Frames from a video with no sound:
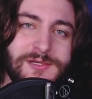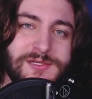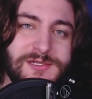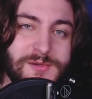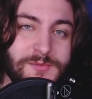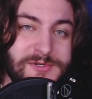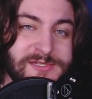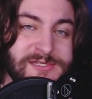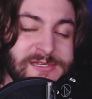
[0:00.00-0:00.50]

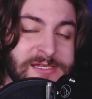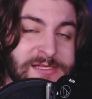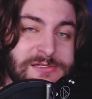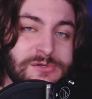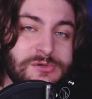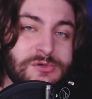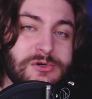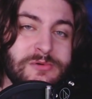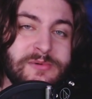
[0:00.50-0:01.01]
Someone sent
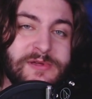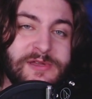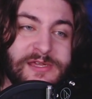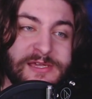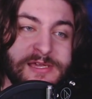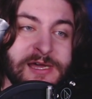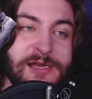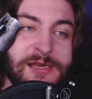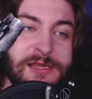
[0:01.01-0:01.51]
it to him and
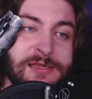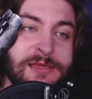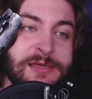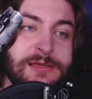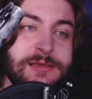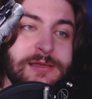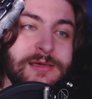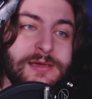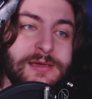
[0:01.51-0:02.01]
he gutted
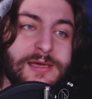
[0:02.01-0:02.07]
it,